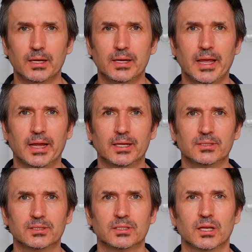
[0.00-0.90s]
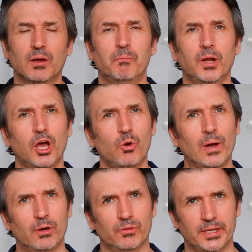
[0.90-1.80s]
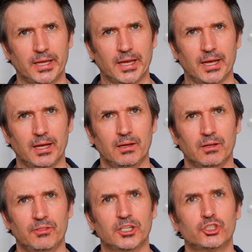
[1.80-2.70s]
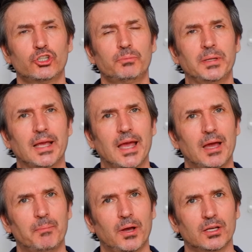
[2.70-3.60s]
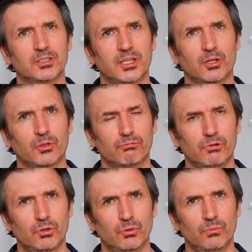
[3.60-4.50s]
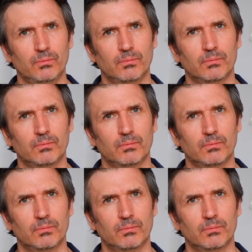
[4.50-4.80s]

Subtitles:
Next, blow out the air. There should be air passing through.